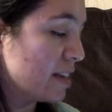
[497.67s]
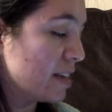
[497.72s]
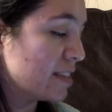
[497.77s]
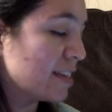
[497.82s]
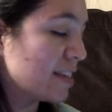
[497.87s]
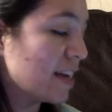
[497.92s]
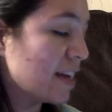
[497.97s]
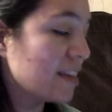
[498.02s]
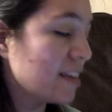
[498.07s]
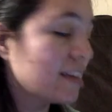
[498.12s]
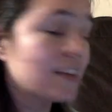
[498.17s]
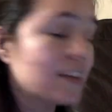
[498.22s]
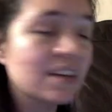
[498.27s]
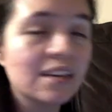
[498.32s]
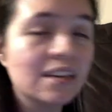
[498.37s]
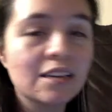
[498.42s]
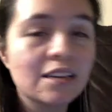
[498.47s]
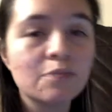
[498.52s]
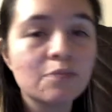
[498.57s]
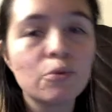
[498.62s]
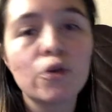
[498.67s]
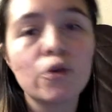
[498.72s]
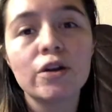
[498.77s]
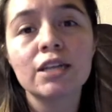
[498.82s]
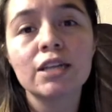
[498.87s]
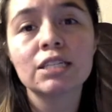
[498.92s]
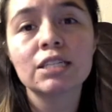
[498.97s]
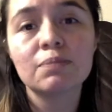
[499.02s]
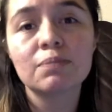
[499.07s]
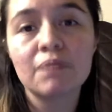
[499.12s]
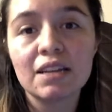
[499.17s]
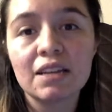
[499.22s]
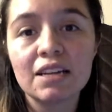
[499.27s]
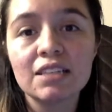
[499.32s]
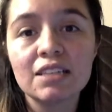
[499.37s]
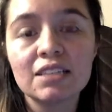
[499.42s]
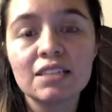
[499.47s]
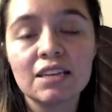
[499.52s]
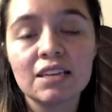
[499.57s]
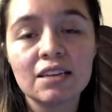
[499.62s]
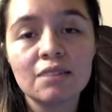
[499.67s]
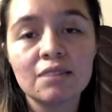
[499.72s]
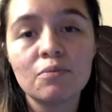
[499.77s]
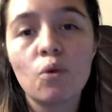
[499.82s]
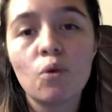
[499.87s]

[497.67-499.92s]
telling him or explaining to him